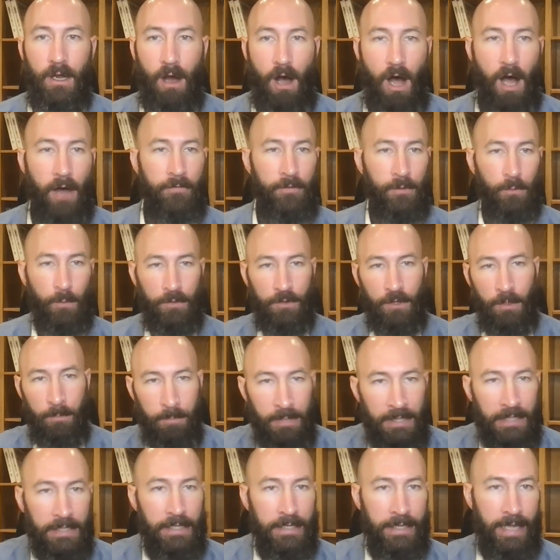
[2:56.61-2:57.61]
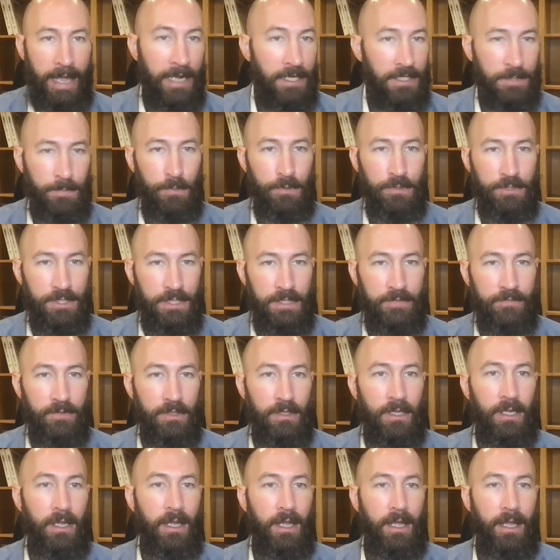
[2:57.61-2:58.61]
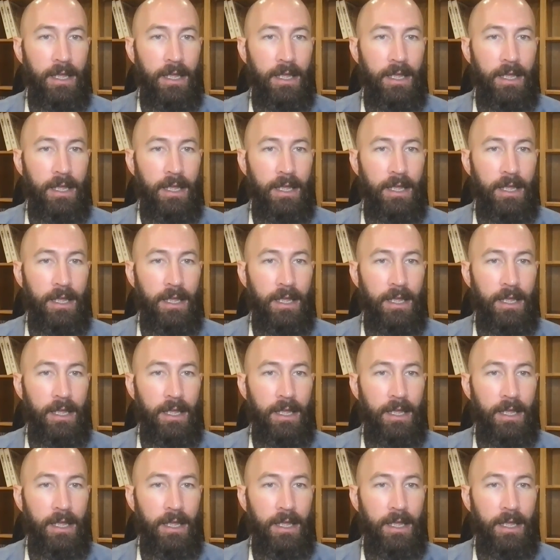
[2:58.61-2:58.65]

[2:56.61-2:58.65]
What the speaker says: often with competing experts even.